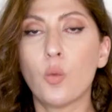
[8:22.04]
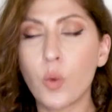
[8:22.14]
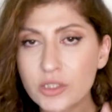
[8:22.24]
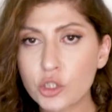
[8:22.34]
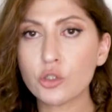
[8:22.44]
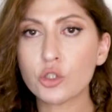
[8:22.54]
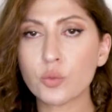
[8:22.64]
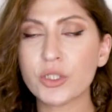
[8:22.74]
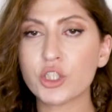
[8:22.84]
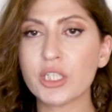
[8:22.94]
Once you
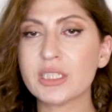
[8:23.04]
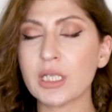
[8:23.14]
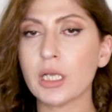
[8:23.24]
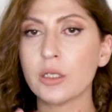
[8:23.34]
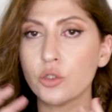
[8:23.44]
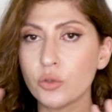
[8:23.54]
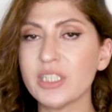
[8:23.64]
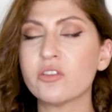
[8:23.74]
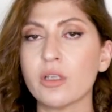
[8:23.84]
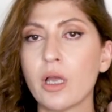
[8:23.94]
switch it, you
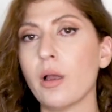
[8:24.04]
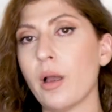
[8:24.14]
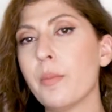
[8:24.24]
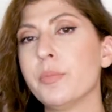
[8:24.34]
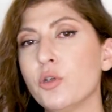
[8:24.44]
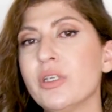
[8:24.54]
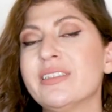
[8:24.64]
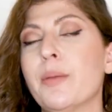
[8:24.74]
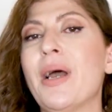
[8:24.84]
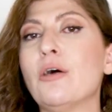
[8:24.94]

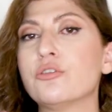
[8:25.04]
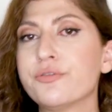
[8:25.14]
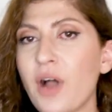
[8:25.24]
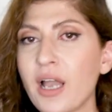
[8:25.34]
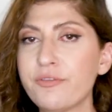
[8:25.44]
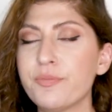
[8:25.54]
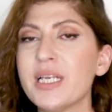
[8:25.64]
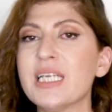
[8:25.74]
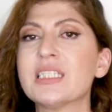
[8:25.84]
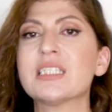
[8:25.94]
need about 5
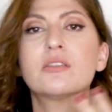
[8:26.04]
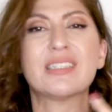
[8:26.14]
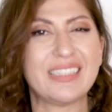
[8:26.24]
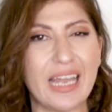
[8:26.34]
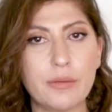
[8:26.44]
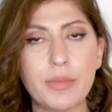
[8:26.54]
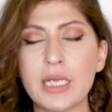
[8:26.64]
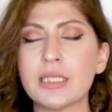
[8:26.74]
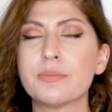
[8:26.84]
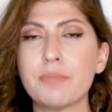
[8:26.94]
minutes to 10
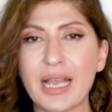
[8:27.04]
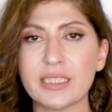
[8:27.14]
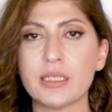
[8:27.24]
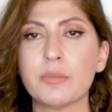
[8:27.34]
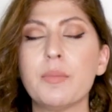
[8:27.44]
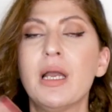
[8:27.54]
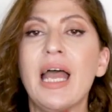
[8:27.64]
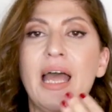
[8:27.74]
minutes maximum,